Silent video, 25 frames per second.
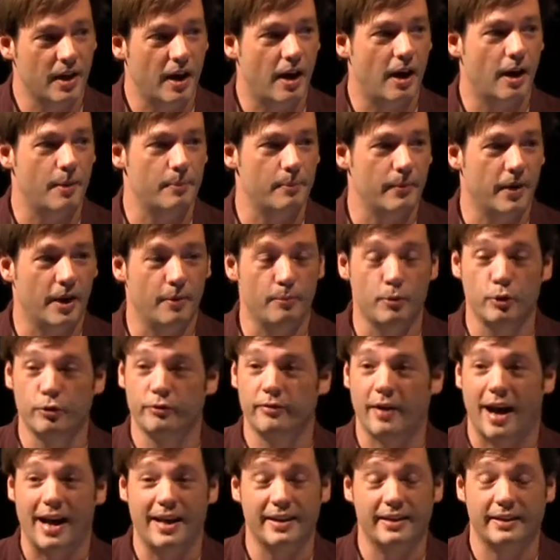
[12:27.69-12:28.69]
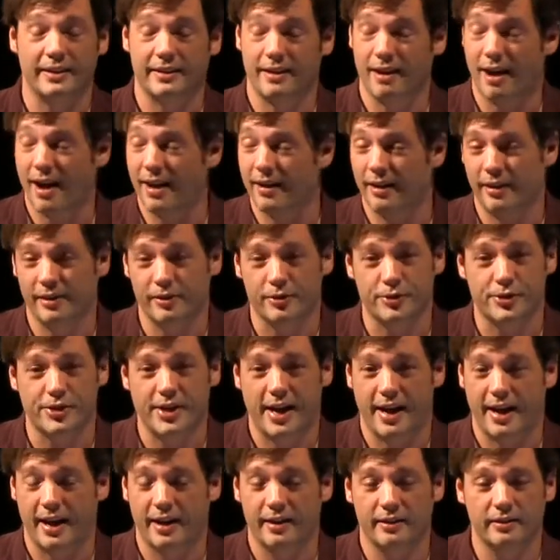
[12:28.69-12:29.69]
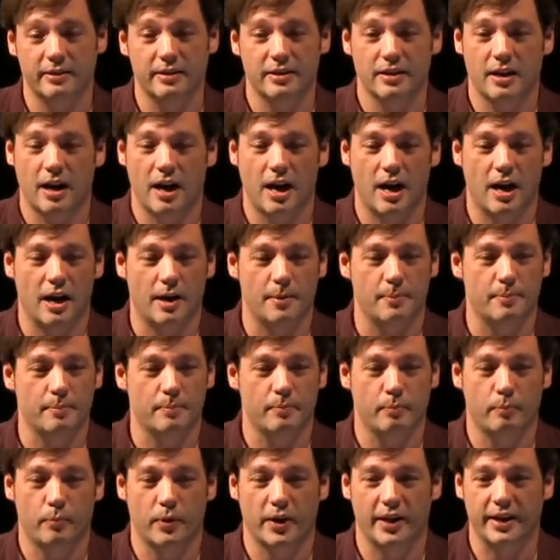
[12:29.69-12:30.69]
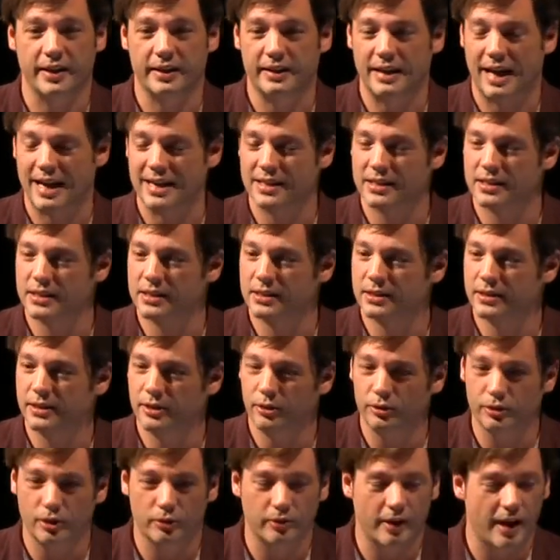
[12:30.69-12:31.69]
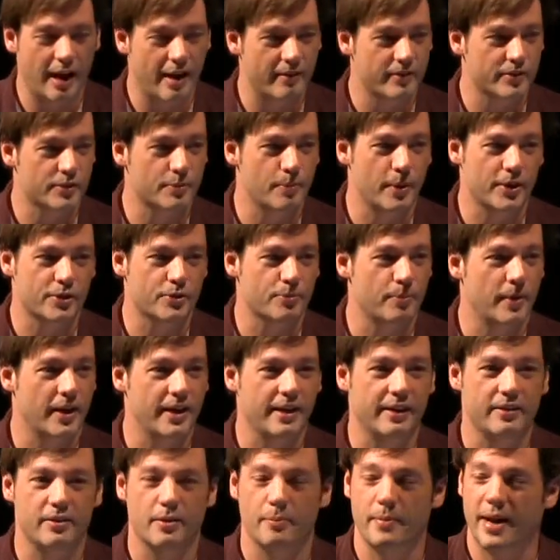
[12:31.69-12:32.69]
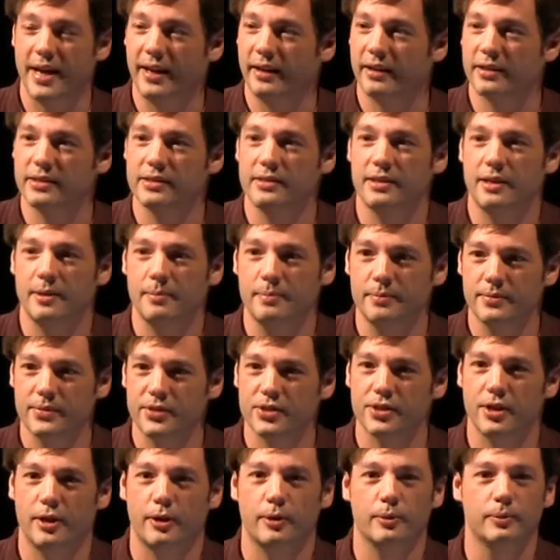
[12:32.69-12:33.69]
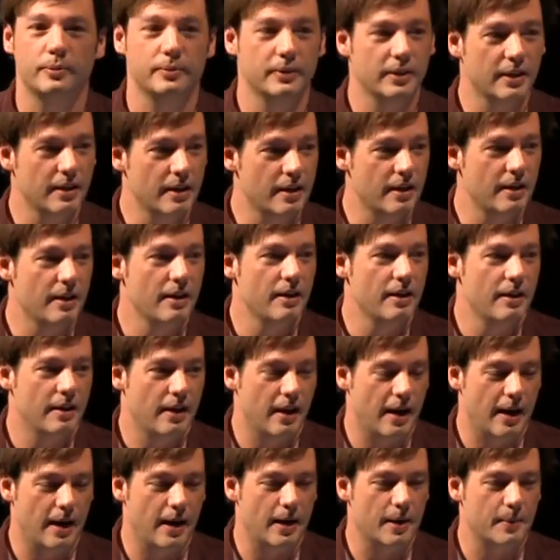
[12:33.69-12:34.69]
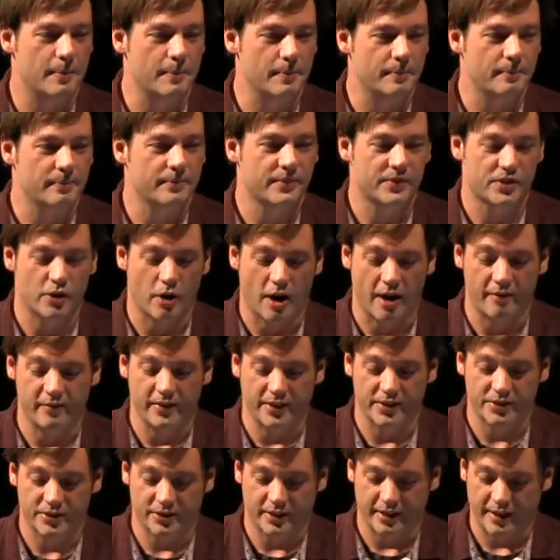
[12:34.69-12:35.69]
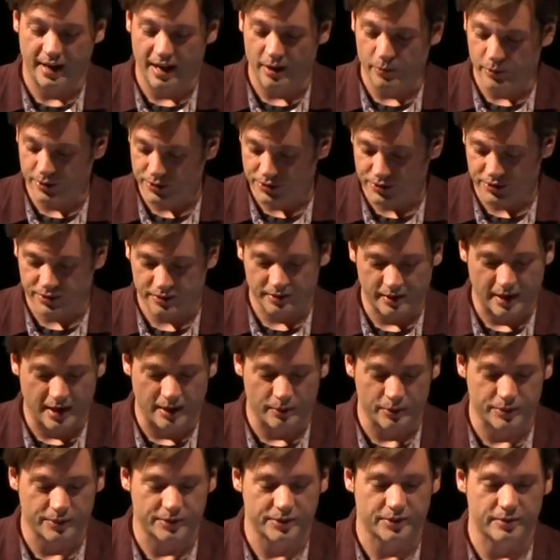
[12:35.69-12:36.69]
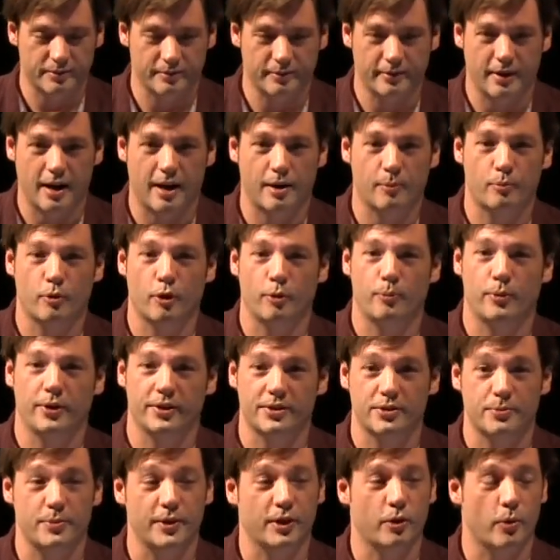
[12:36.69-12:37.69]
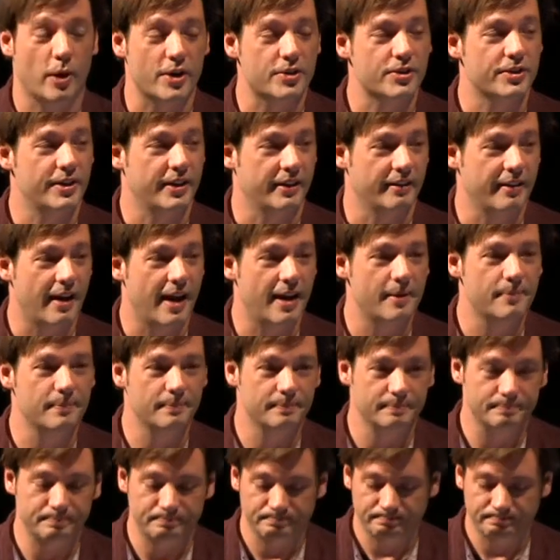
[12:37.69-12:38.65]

Um, a move I did not understand, um, but I still don't have as much money in the bank as them, so, um, so obviously I was, I was not appropriate to be questioning that.